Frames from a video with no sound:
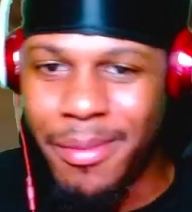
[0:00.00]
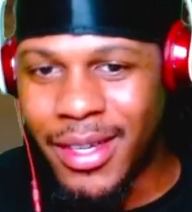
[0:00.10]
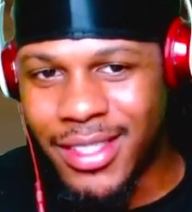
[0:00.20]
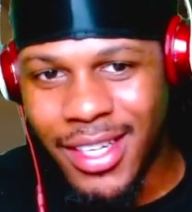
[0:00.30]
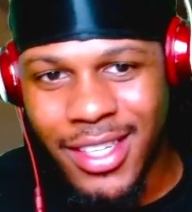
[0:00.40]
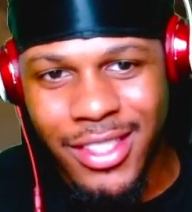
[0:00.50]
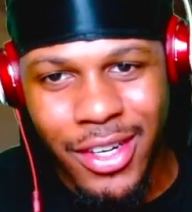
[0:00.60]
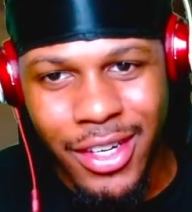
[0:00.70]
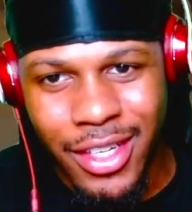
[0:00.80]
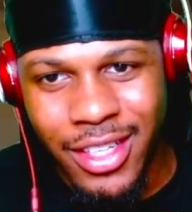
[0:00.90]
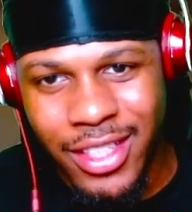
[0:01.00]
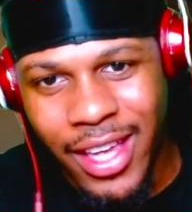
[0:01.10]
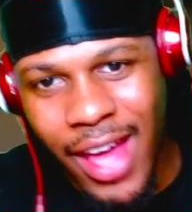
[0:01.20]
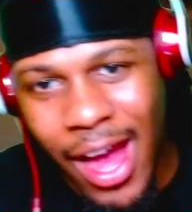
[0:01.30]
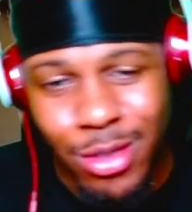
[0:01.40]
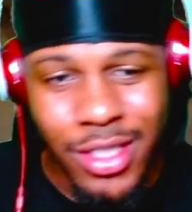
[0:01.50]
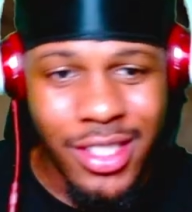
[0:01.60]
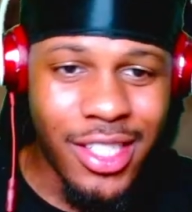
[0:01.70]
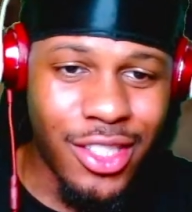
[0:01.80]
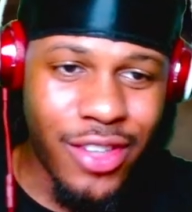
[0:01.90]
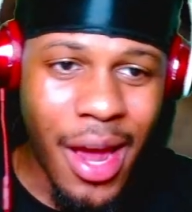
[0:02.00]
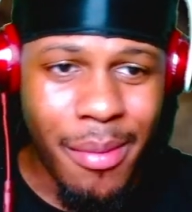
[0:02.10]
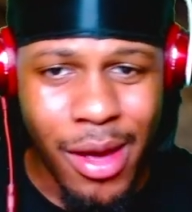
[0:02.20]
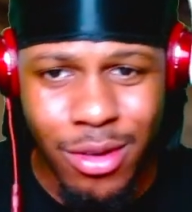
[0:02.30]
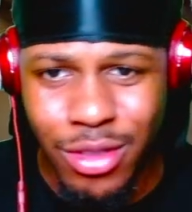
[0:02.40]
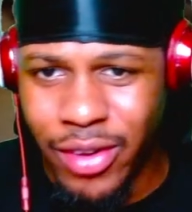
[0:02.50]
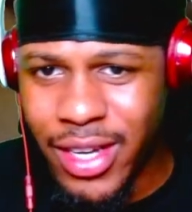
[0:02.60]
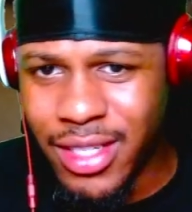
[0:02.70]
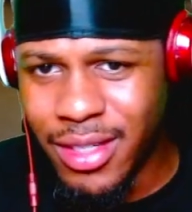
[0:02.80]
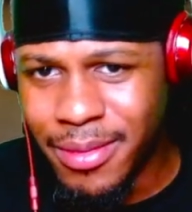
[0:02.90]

My son gonna turn the house into the trap house. Crazy.